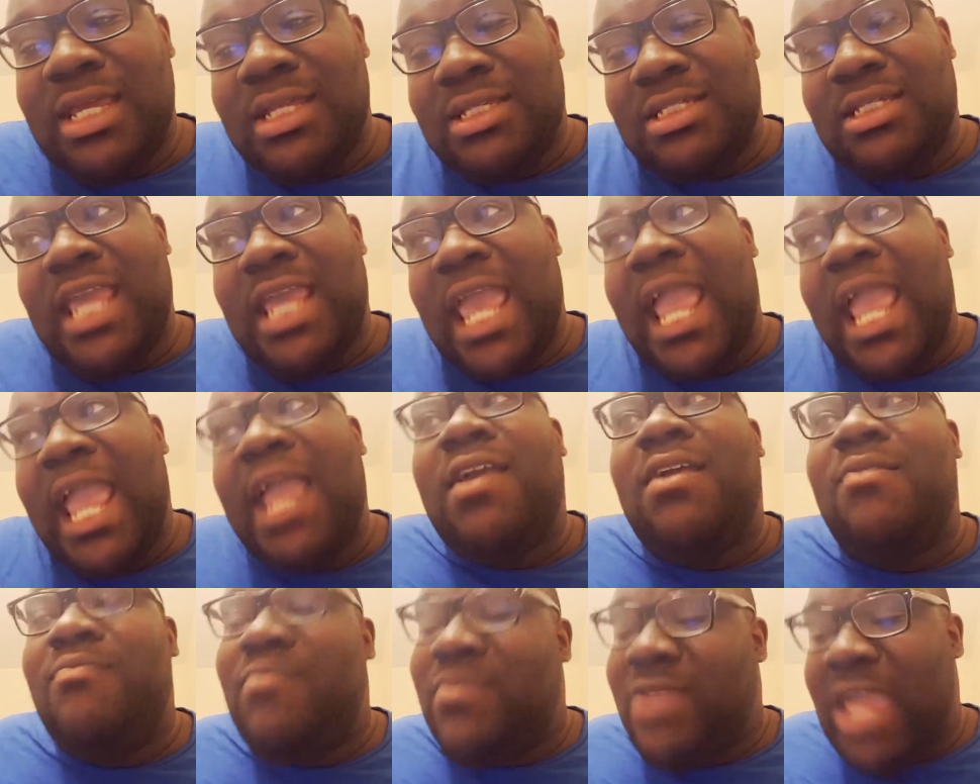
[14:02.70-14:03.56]
bitch.
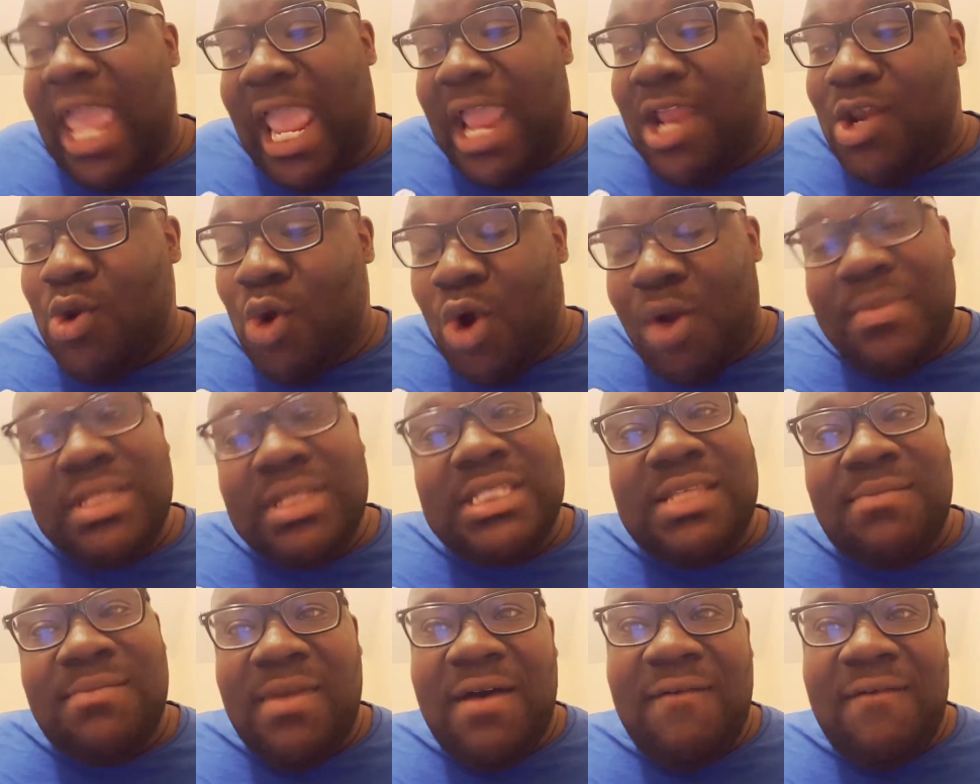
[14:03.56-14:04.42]
Gave
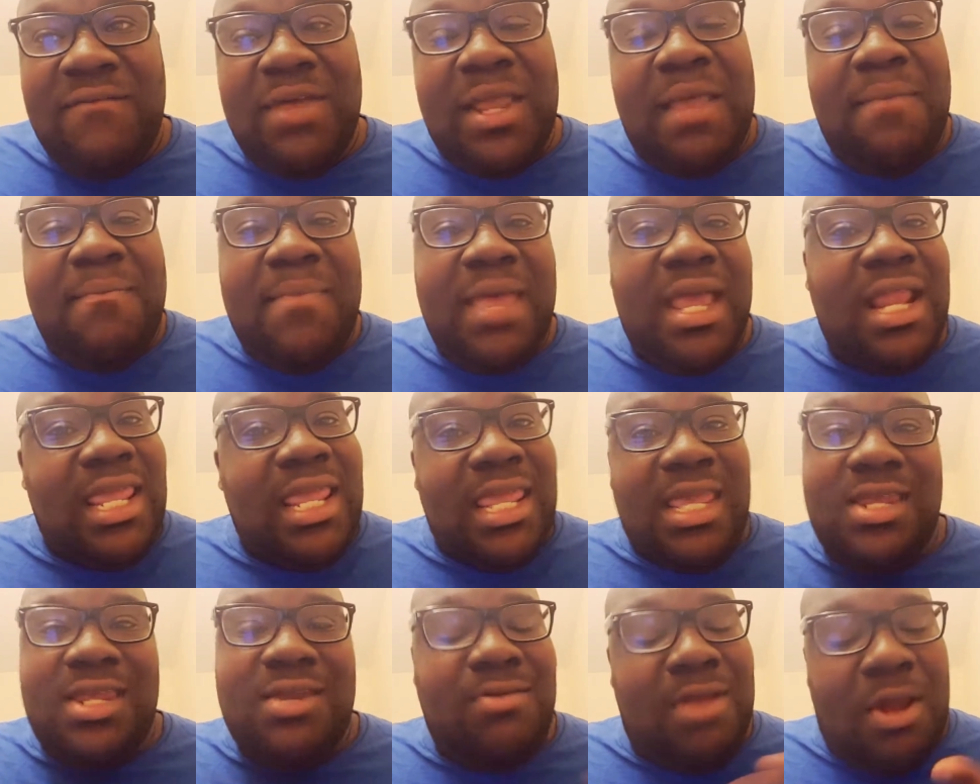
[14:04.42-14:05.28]
Norman some motherfucking
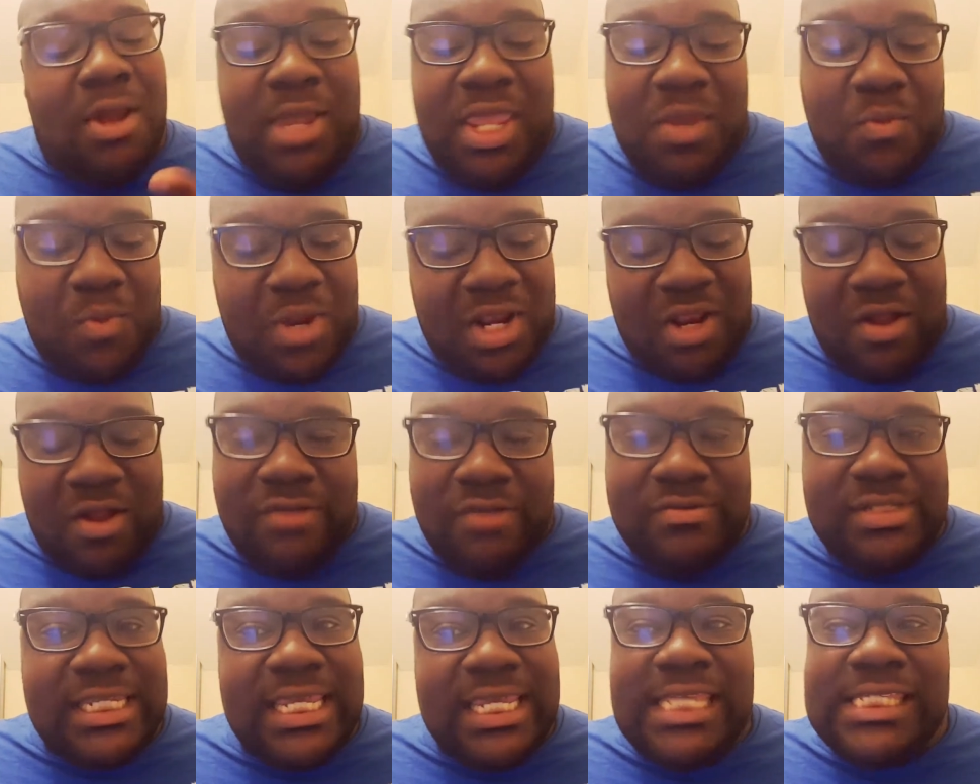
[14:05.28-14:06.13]
money. You know, he went
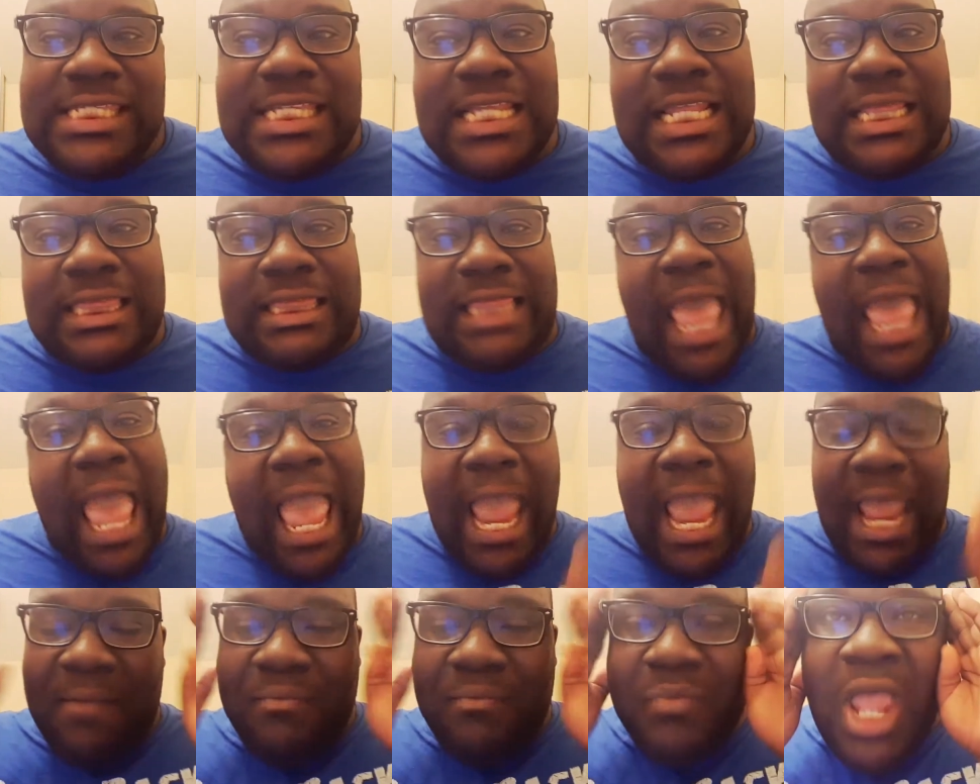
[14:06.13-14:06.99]
on to his little thing.
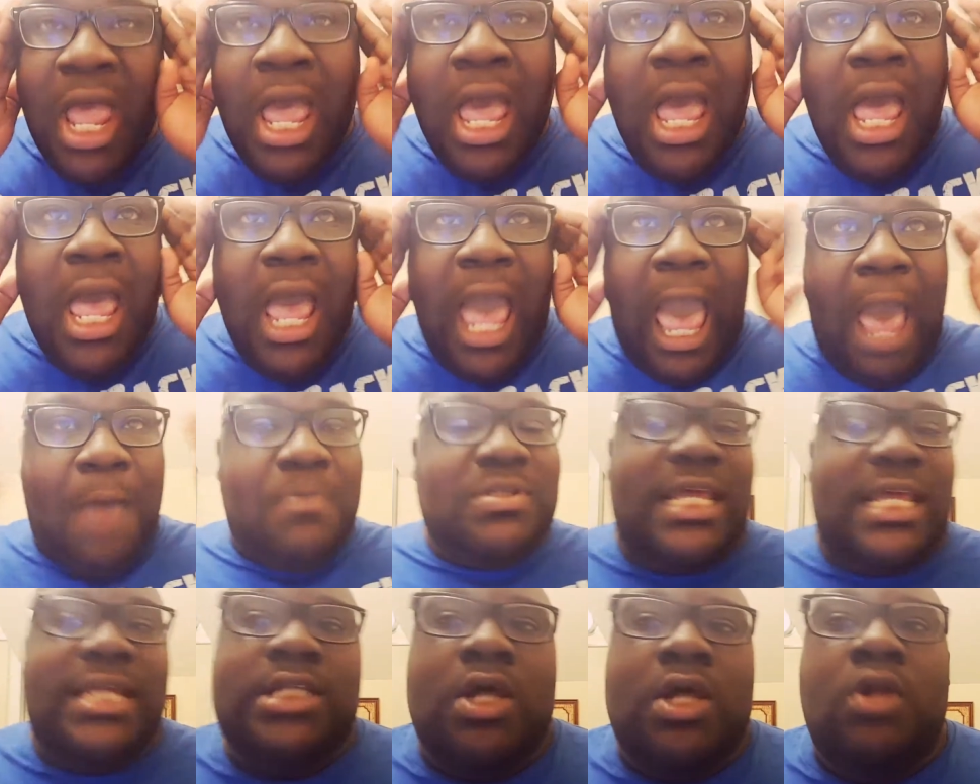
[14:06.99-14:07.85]

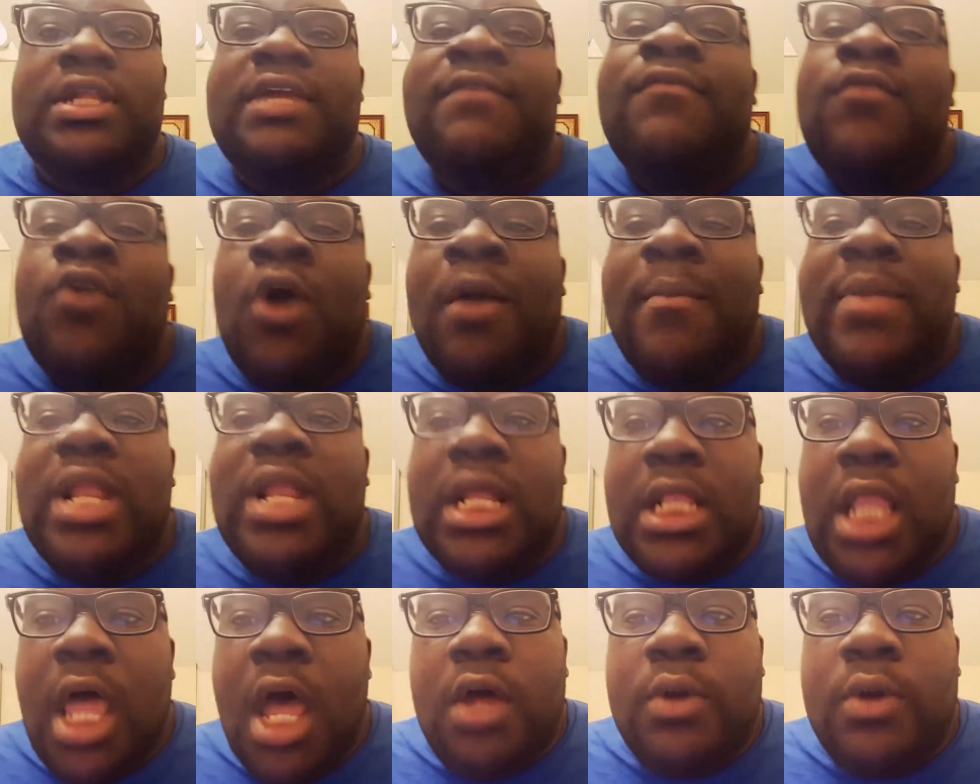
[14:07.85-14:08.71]
I was like, don't leave
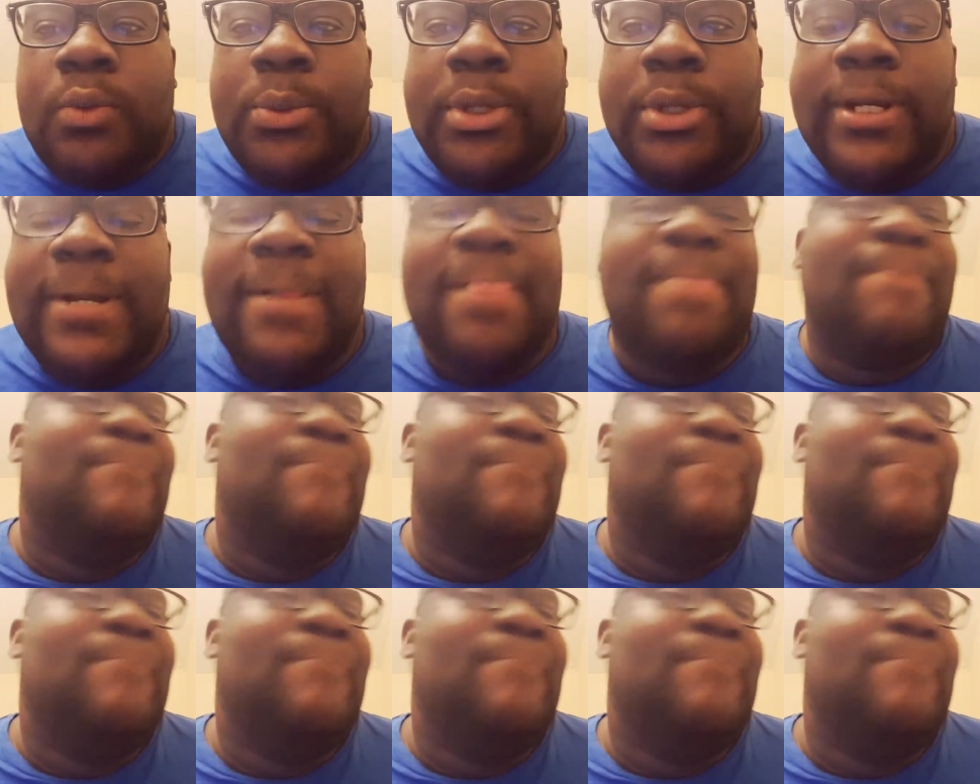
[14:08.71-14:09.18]
Norman alone.